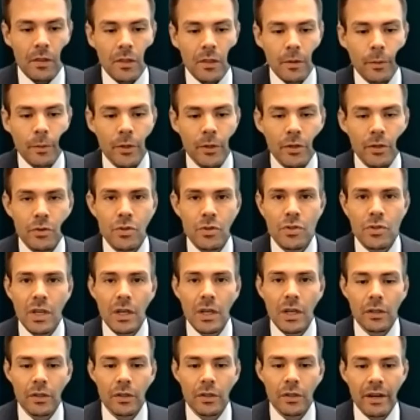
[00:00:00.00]
The producers
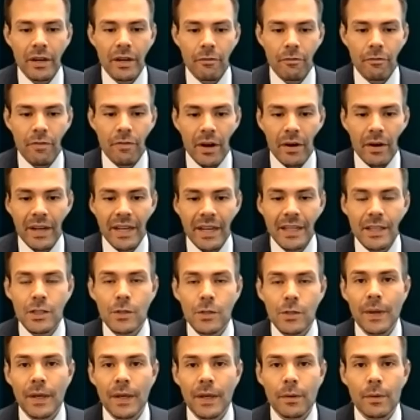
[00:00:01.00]
included a very
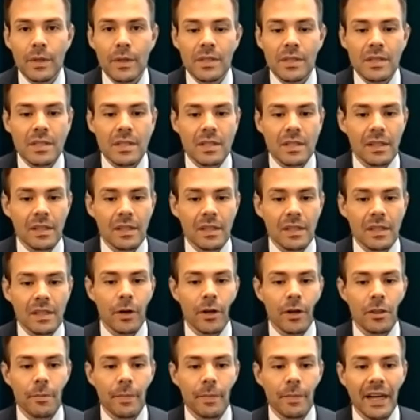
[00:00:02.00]
conspicuous
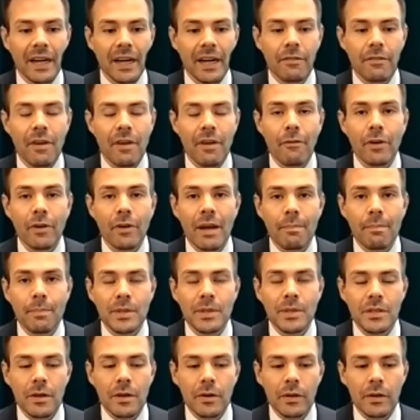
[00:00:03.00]
disclaimer at the beginning of every
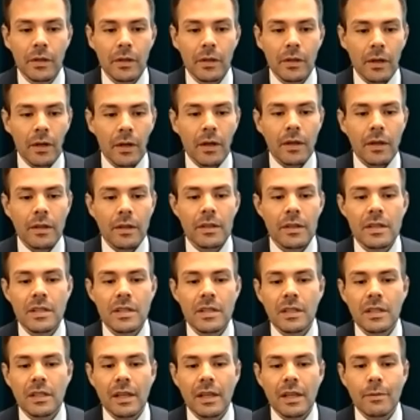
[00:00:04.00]
episode. The
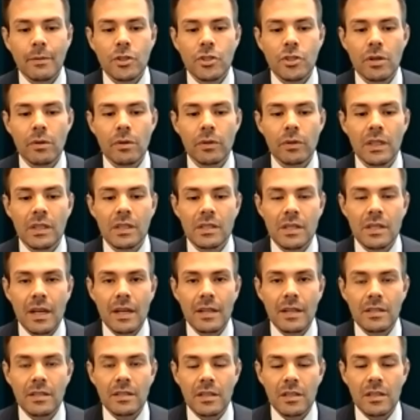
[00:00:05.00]
disclaimer generally
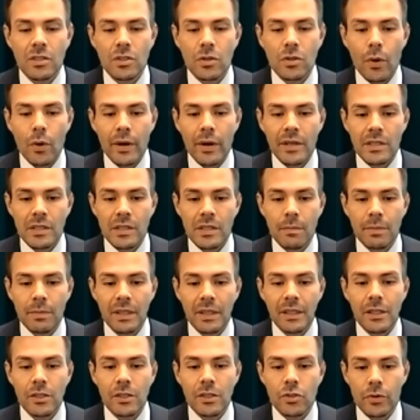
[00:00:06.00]
states, "This story is
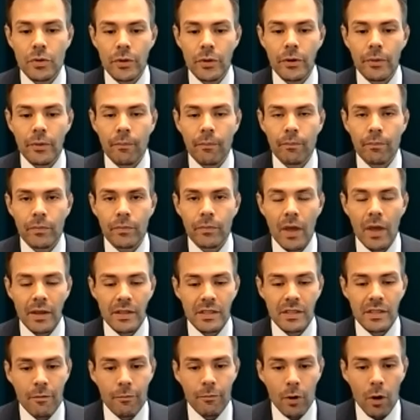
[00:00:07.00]
completely true,
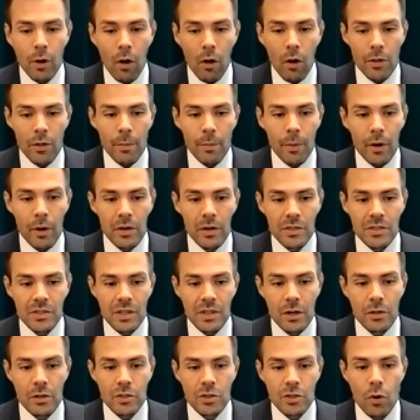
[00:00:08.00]
except for all the parts
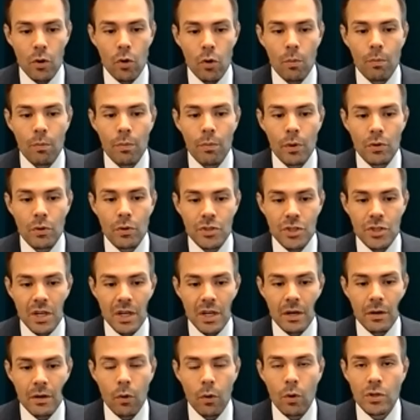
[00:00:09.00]
that are total
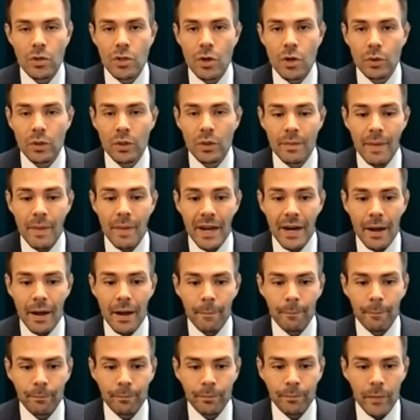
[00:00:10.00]
bullshit or totally made
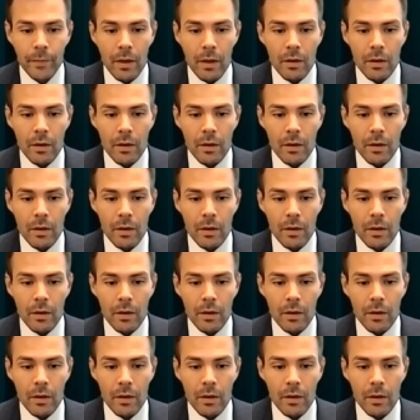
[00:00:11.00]
up."